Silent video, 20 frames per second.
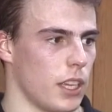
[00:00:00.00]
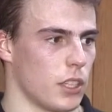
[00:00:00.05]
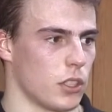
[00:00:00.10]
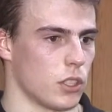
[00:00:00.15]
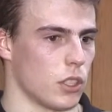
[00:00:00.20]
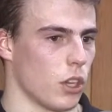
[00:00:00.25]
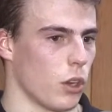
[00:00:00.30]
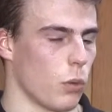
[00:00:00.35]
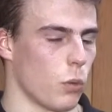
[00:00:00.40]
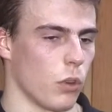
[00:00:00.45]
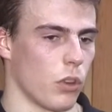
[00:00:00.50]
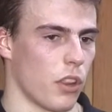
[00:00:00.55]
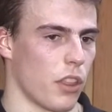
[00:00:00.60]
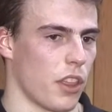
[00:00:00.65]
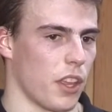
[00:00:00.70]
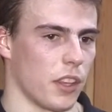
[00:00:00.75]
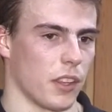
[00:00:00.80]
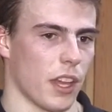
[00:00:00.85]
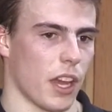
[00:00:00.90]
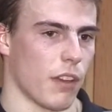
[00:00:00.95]
It's not one
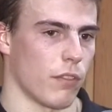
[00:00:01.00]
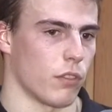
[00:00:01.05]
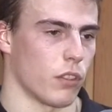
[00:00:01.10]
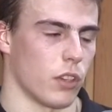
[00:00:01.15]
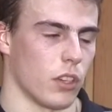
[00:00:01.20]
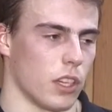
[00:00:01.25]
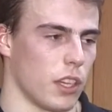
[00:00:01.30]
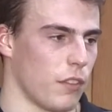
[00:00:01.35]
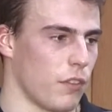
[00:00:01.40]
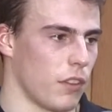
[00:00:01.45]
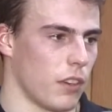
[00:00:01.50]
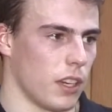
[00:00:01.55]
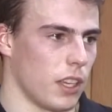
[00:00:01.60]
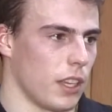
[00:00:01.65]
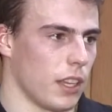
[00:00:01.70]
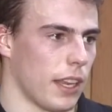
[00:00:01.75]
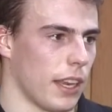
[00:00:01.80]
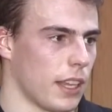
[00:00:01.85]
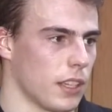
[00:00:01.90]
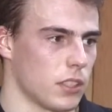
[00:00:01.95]
thing that I've done differently
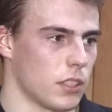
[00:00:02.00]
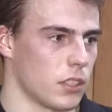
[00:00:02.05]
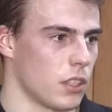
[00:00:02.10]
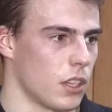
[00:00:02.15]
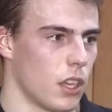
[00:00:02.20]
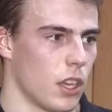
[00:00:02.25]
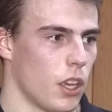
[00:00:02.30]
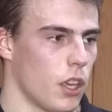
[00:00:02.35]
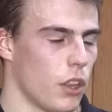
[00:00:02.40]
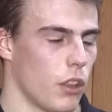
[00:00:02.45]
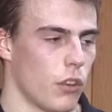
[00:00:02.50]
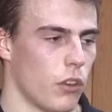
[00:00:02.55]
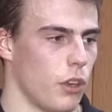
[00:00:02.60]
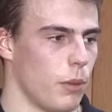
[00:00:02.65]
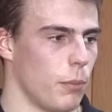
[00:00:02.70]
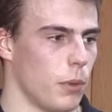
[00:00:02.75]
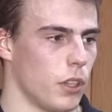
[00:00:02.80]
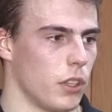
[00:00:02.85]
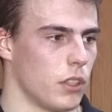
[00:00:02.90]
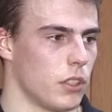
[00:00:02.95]
in the last 3
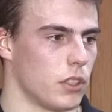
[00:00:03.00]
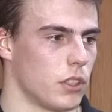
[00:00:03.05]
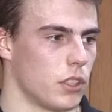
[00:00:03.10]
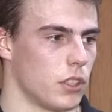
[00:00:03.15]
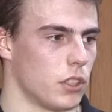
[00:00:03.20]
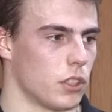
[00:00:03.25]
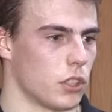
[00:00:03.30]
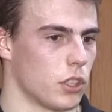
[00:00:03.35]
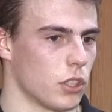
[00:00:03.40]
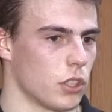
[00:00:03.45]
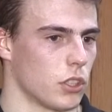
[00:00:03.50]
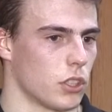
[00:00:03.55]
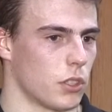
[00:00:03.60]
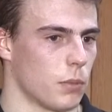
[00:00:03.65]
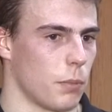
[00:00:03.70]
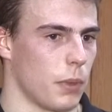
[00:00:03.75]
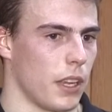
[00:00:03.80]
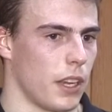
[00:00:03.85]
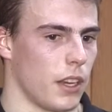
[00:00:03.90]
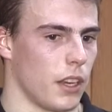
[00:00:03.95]
months. It's
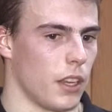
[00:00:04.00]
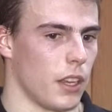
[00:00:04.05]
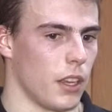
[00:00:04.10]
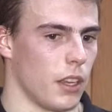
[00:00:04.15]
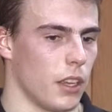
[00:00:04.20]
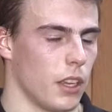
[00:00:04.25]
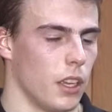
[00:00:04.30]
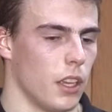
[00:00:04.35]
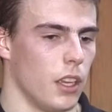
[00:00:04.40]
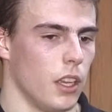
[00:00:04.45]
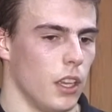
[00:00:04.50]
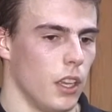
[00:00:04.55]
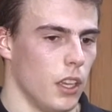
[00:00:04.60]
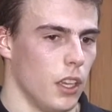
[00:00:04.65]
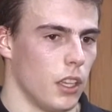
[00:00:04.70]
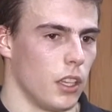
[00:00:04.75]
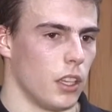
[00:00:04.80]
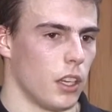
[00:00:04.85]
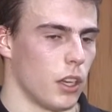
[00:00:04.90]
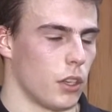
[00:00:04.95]
just been,
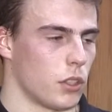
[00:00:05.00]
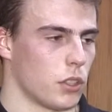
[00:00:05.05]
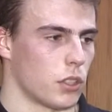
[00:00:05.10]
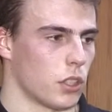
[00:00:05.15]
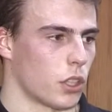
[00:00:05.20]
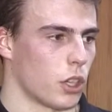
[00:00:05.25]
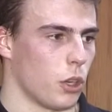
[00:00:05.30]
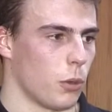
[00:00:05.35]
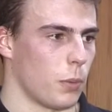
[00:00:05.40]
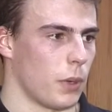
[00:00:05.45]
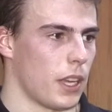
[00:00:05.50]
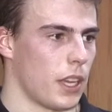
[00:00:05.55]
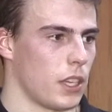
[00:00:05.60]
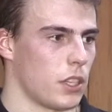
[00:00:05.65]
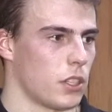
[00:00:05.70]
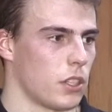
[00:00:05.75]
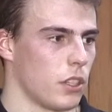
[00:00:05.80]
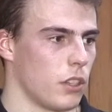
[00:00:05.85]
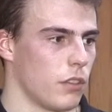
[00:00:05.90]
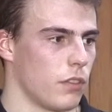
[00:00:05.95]
just a
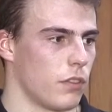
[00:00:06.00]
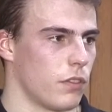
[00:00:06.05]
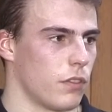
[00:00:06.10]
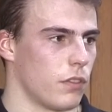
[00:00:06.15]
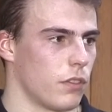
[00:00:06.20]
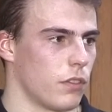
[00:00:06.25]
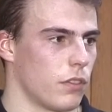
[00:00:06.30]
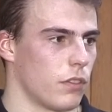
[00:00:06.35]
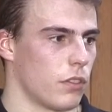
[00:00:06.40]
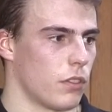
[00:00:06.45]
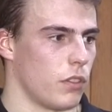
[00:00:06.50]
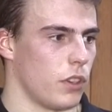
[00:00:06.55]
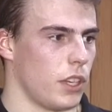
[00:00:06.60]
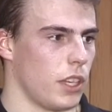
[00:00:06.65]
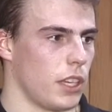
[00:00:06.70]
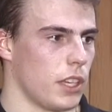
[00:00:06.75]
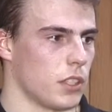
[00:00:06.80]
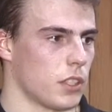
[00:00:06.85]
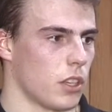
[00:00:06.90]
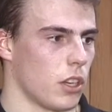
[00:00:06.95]
culmination of 3
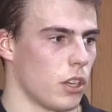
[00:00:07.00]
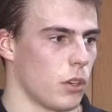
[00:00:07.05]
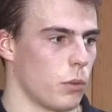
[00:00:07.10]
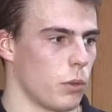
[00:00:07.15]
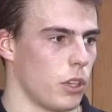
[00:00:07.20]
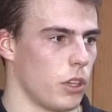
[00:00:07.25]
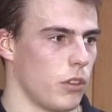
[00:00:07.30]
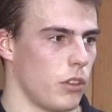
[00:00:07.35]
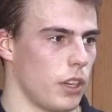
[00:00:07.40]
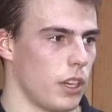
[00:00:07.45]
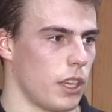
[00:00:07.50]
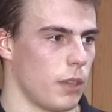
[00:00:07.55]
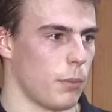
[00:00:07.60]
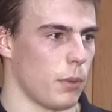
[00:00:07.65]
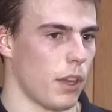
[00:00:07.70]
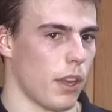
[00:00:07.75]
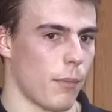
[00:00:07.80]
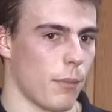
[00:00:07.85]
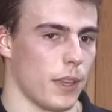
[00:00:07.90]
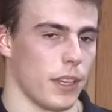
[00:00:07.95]
years hard work, really.
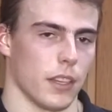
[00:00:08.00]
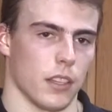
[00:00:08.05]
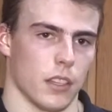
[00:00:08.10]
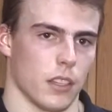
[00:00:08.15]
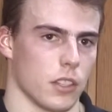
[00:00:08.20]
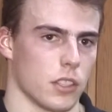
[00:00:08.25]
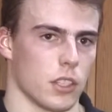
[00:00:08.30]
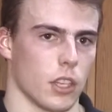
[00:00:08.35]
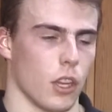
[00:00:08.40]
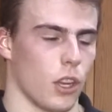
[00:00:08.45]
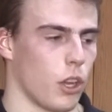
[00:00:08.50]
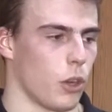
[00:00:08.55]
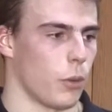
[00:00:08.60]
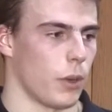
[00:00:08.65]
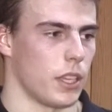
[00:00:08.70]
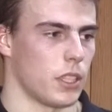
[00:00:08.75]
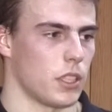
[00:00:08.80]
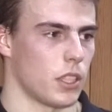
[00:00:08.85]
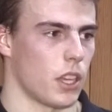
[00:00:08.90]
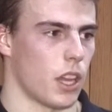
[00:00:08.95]
But I mean, there's still a long
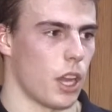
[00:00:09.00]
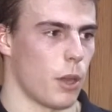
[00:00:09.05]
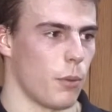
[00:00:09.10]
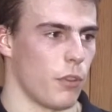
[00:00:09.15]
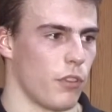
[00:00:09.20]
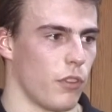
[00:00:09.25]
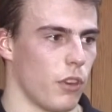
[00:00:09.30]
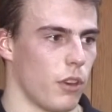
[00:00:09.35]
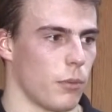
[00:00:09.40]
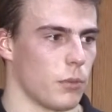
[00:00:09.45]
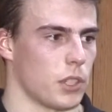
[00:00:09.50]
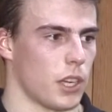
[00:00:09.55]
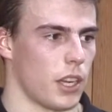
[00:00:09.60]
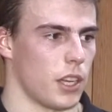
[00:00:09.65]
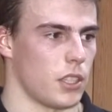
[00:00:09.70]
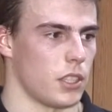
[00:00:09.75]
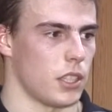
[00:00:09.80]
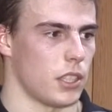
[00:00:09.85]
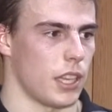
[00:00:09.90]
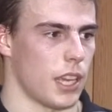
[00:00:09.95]
way to go before I'm
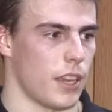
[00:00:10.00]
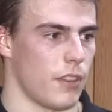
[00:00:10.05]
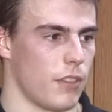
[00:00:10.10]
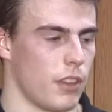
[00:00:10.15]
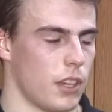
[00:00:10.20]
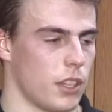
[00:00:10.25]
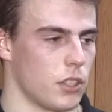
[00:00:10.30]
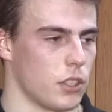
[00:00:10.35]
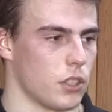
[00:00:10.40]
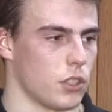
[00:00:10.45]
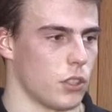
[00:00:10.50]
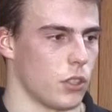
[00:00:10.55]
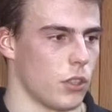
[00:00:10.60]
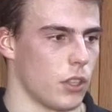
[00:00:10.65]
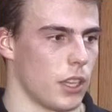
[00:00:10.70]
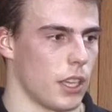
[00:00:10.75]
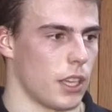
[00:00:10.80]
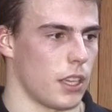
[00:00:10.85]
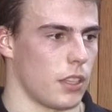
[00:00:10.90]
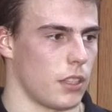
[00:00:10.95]
challenging David, as you saw
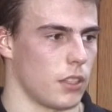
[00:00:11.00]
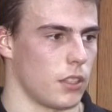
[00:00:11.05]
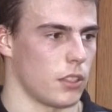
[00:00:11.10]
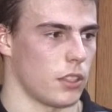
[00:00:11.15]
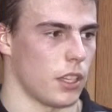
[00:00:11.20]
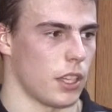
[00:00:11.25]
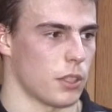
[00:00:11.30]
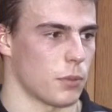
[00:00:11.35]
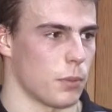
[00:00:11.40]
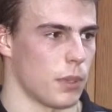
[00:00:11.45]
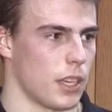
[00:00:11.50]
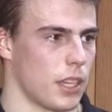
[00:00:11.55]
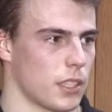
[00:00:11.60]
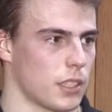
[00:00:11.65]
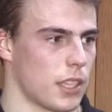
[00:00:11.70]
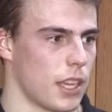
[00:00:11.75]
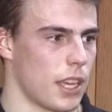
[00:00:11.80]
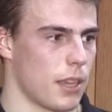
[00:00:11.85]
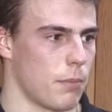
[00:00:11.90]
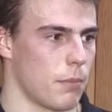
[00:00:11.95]
there. So that's my
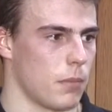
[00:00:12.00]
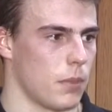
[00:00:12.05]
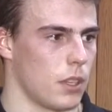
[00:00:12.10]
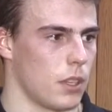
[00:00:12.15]
next aim.